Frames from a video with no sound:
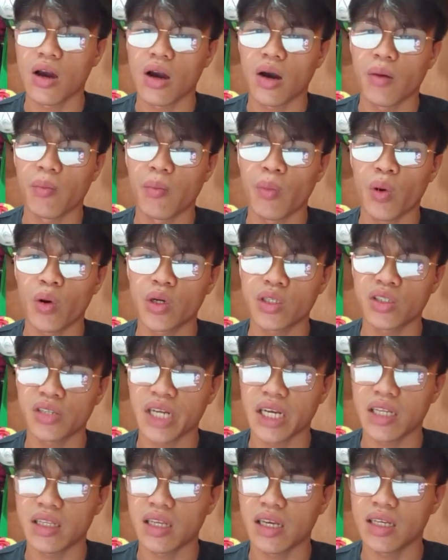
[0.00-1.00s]
more
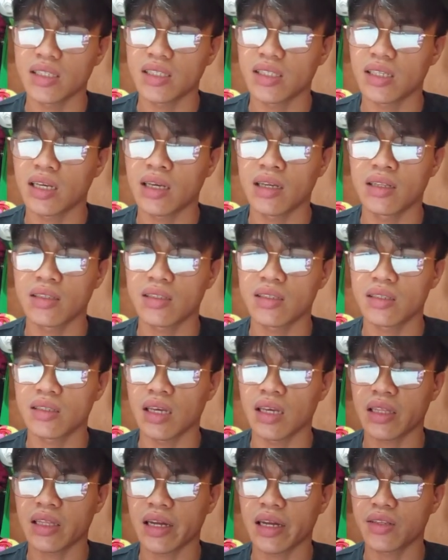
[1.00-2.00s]
training since it
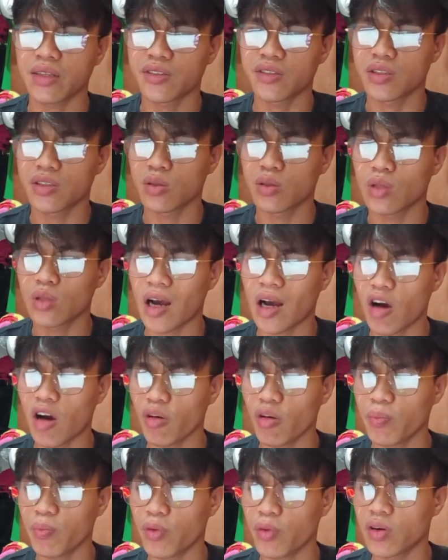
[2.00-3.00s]
understood how
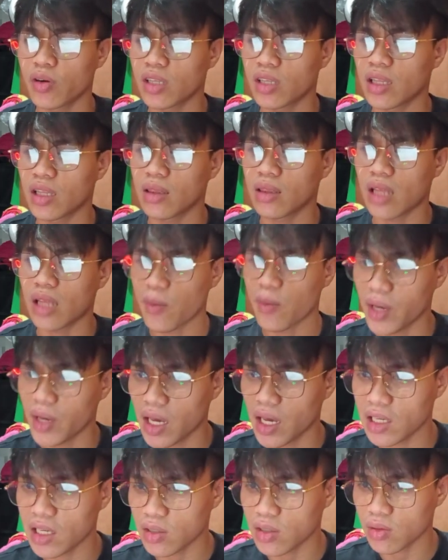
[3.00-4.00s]
important
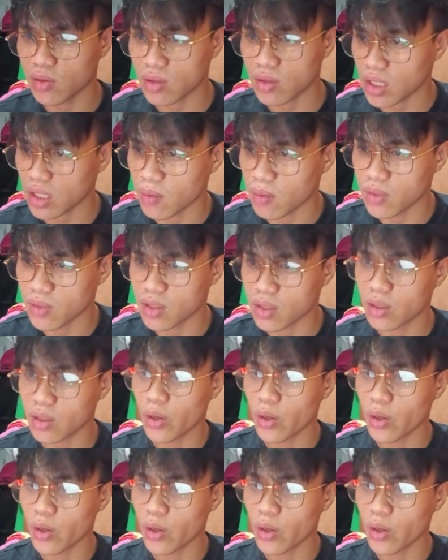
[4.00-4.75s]
navigation teams